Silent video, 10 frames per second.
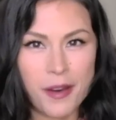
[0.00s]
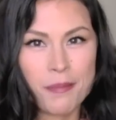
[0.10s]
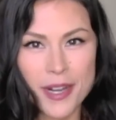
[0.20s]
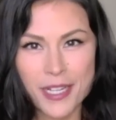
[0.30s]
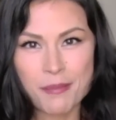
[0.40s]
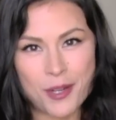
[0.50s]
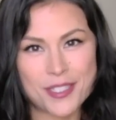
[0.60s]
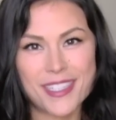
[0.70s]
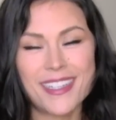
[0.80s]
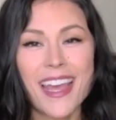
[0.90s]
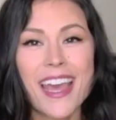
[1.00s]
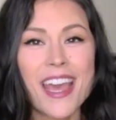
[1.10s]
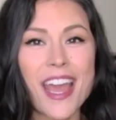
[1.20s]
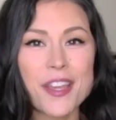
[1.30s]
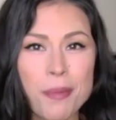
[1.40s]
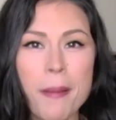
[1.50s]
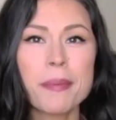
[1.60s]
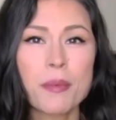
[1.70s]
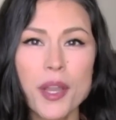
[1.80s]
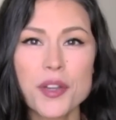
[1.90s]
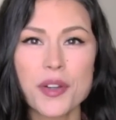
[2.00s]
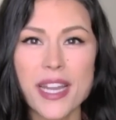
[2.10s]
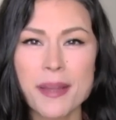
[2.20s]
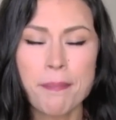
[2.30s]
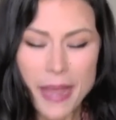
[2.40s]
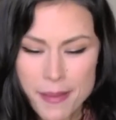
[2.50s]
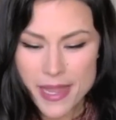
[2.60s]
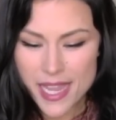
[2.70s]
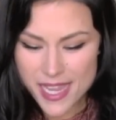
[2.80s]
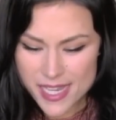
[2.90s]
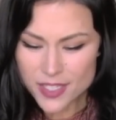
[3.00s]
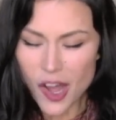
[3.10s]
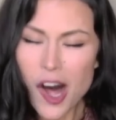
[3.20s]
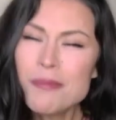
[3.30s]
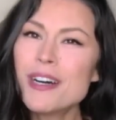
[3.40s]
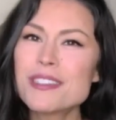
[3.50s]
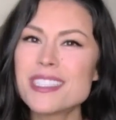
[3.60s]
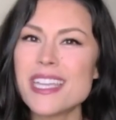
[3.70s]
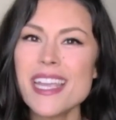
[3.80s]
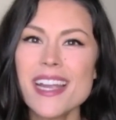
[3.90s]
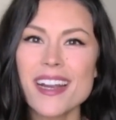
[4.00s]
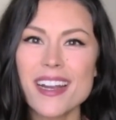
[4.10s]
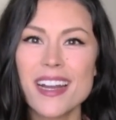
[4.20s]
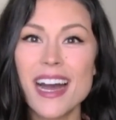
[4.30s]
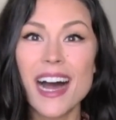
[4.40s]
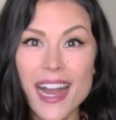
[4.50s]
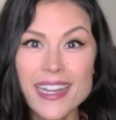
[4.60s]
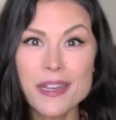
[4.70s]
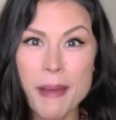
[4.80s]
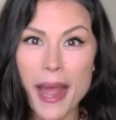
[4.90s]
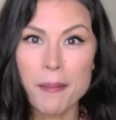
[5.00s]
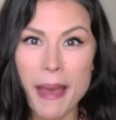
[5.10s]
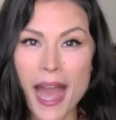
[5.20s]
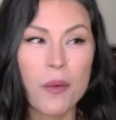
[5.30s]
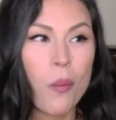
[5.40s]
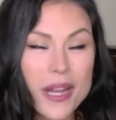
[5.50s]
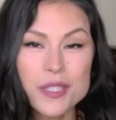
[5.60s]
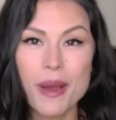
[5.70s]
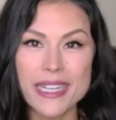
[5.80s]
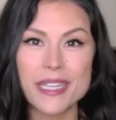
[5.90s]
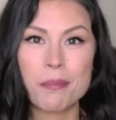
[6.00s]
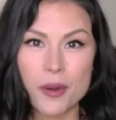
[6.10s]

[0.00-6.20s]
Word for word: a pregnant person, and you're probably wondering, baby is almost here, I need to pack a bag, what do I need to